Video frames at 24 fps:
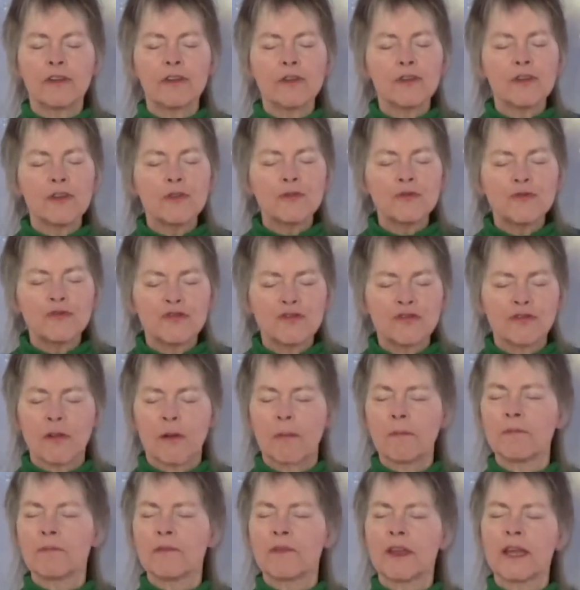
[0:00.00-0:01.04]
You do
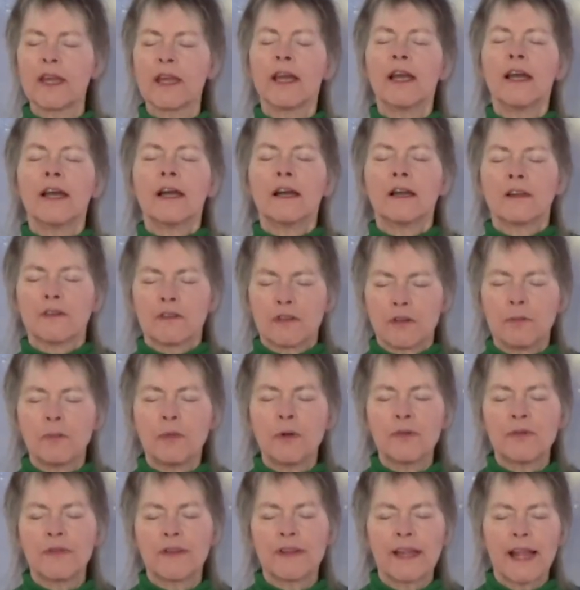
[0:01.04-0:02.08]
something to
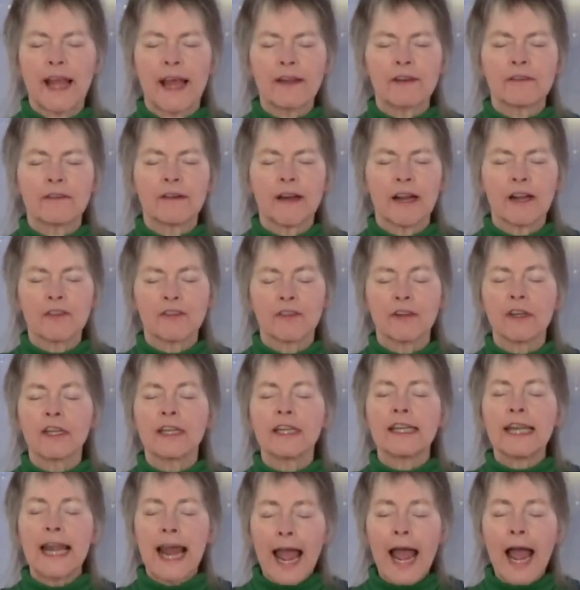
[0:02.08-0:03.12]
move in that direction.
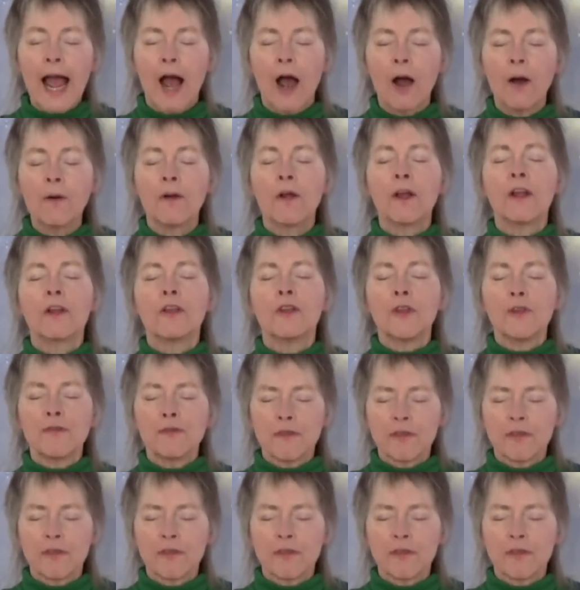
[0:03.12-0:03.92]
Now you've